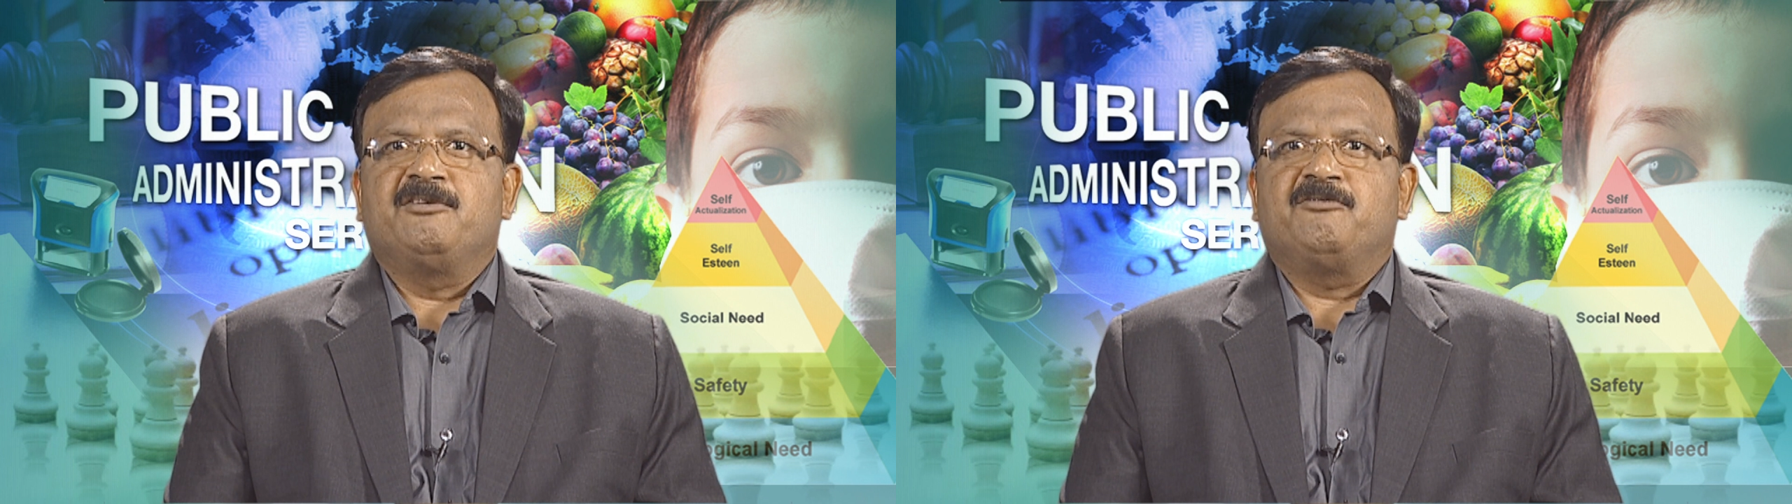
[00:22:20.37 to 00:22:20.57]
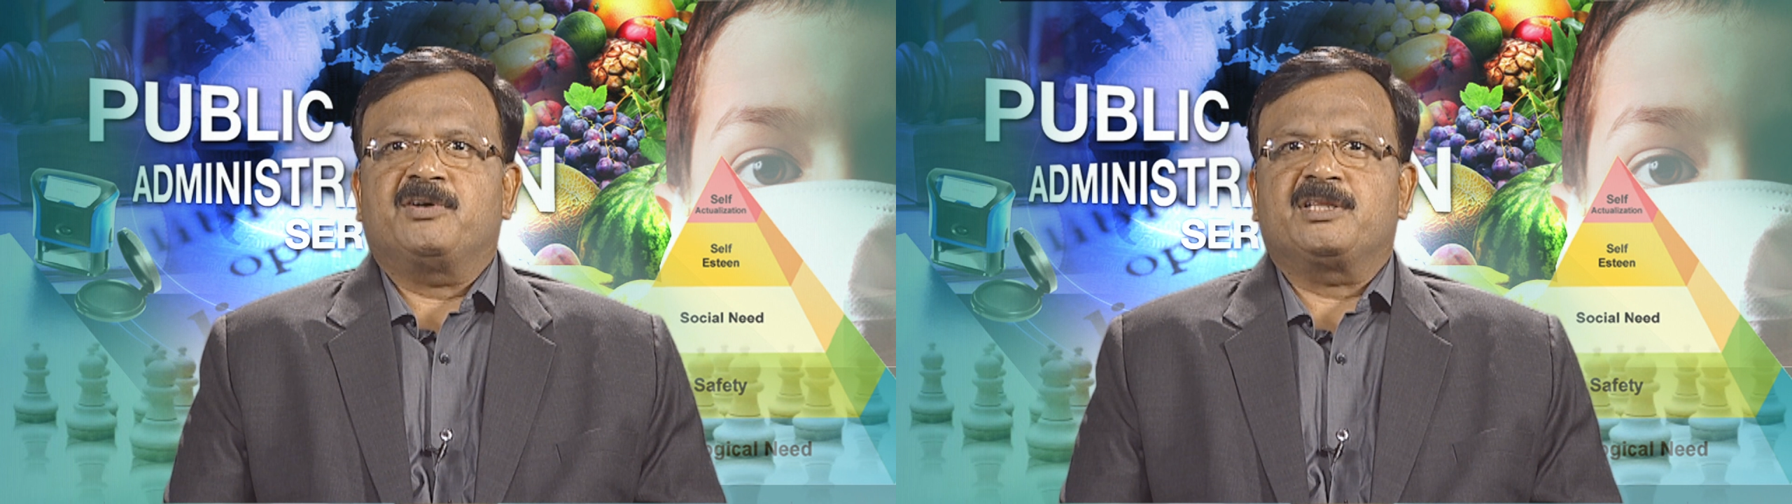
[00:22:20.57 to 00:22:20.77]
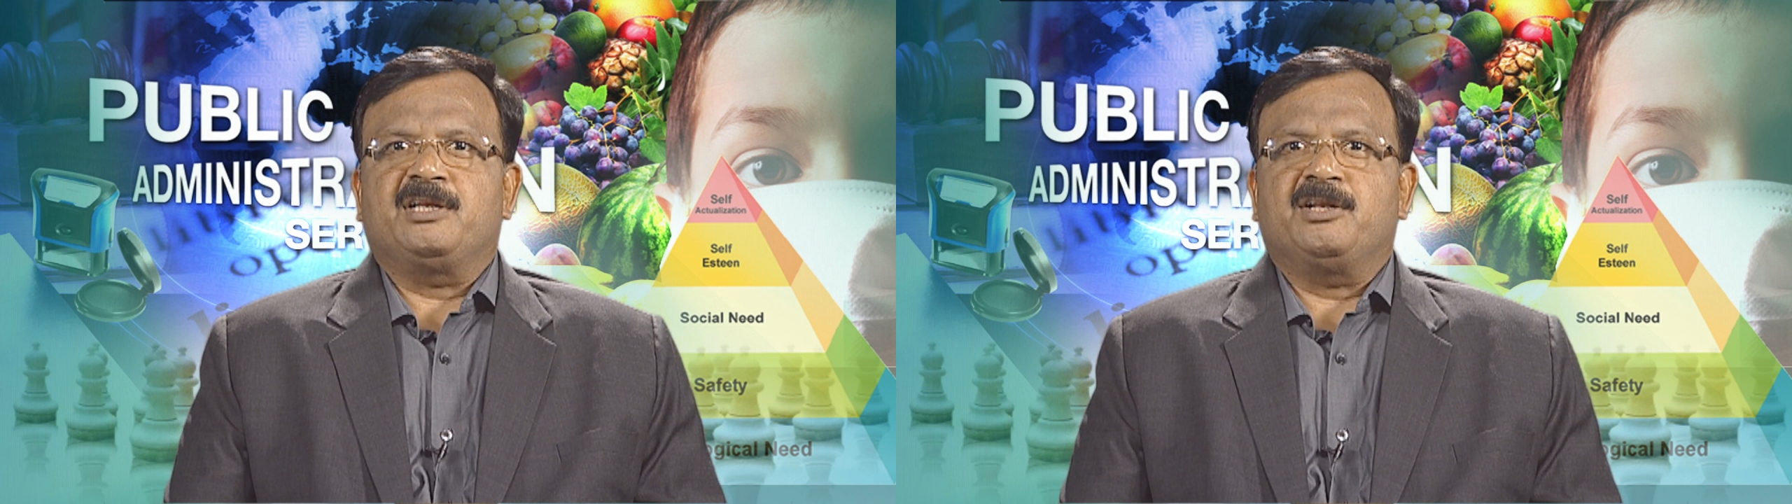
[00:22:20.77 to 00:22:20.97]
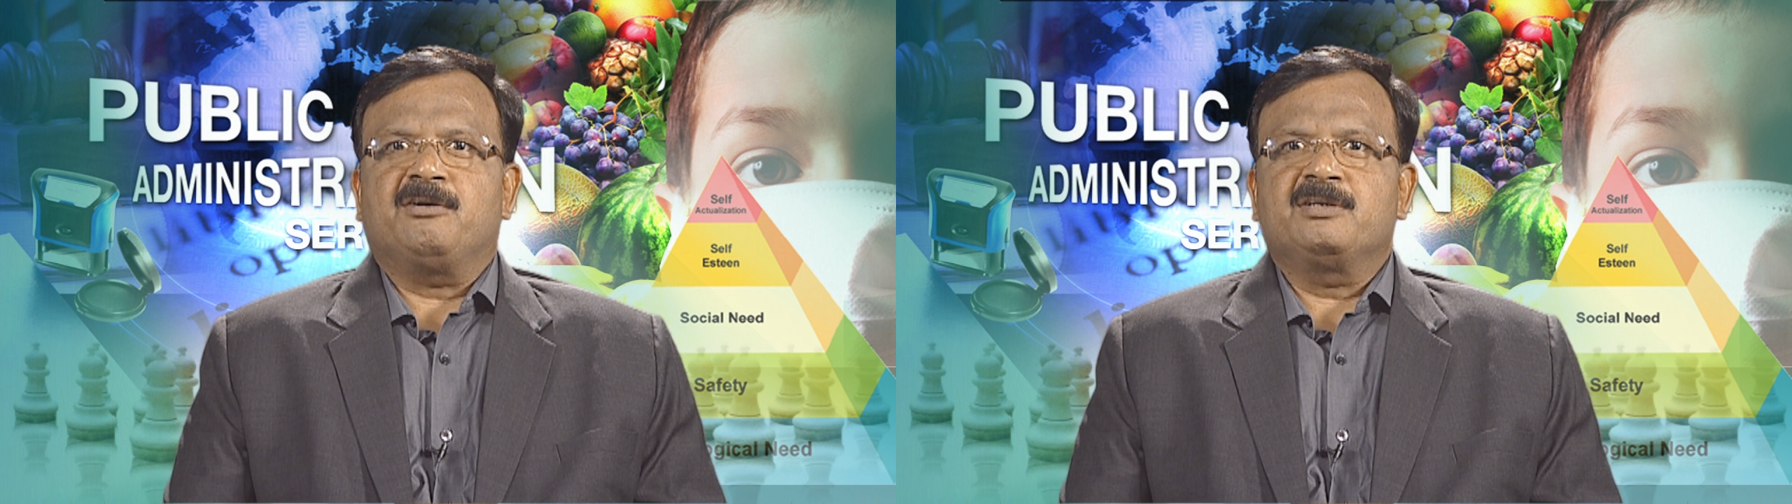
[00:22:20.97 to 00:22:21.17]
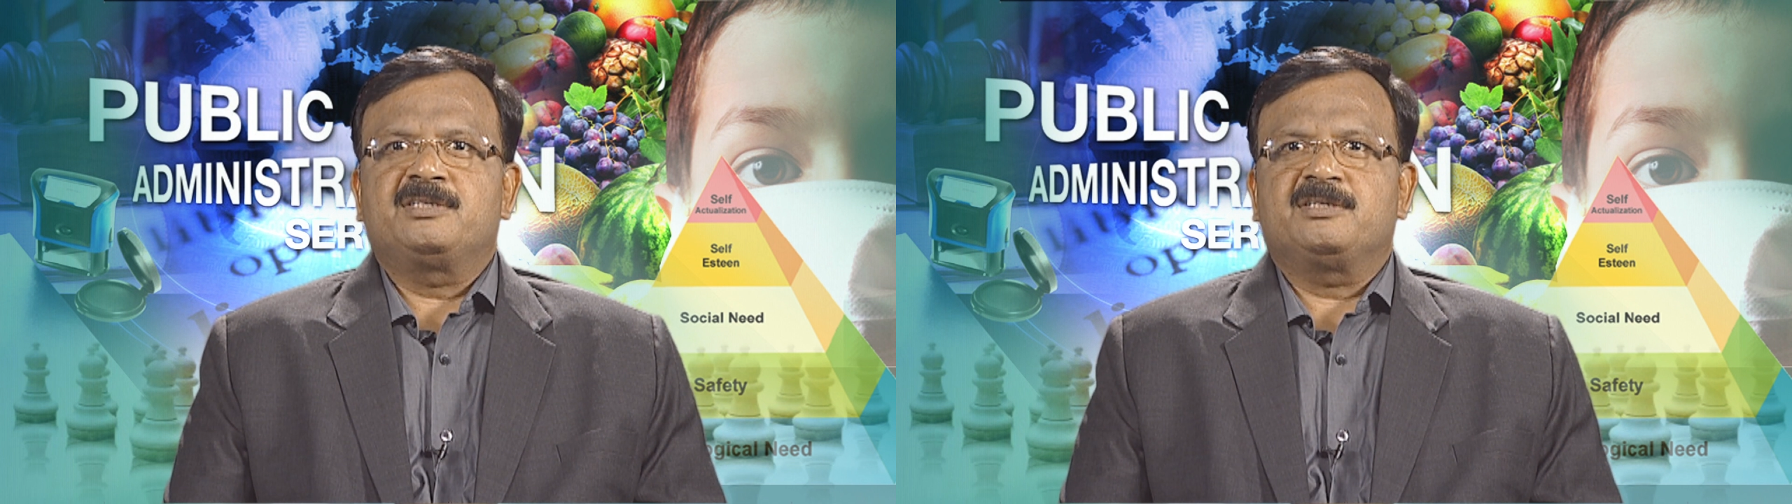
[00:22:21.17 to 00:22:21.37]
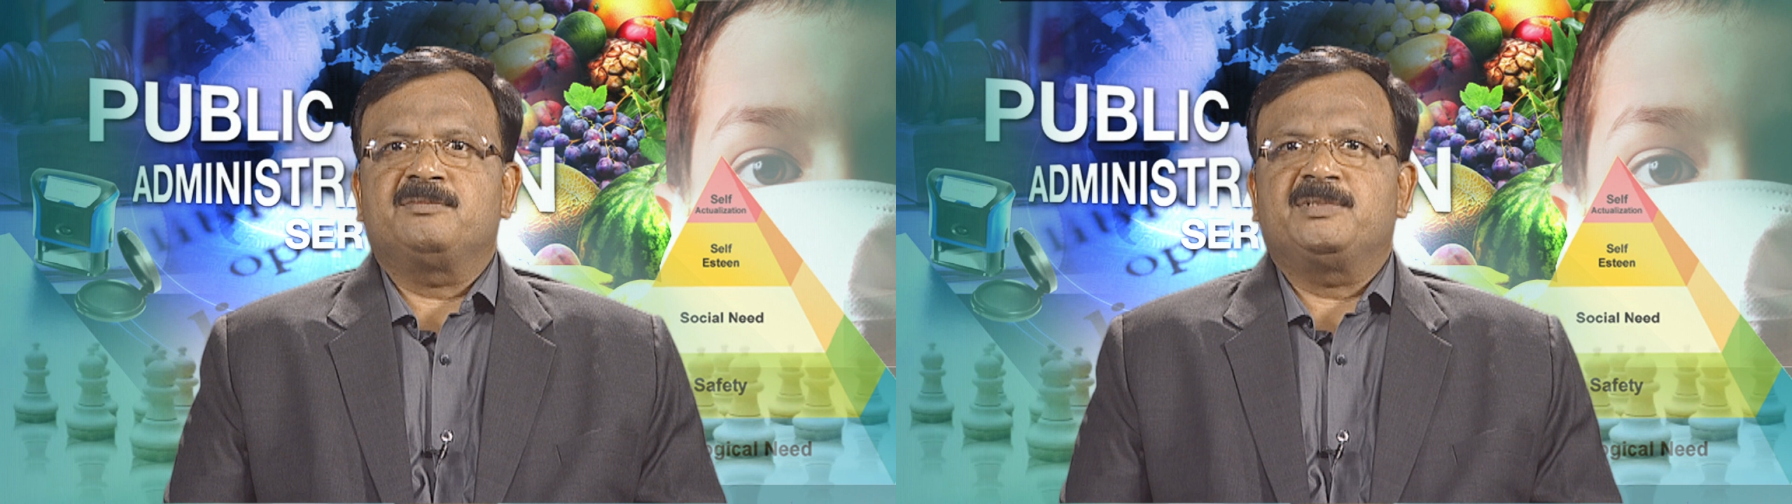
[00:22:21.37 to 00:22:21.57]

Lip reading: for the long-term